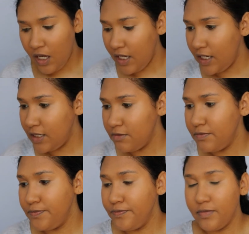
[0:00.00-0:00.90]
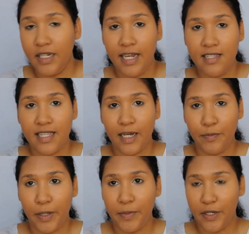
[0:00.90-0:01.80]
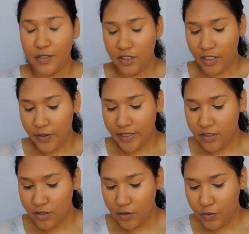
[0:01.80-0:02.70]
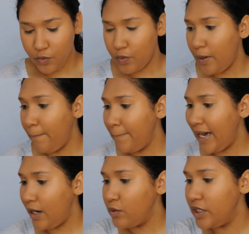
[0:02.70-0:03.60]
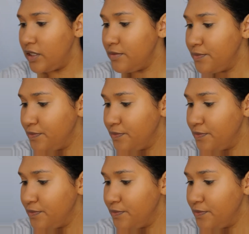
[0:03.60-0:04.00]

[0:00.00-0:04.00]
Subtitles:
Next up, I'm going to go into powder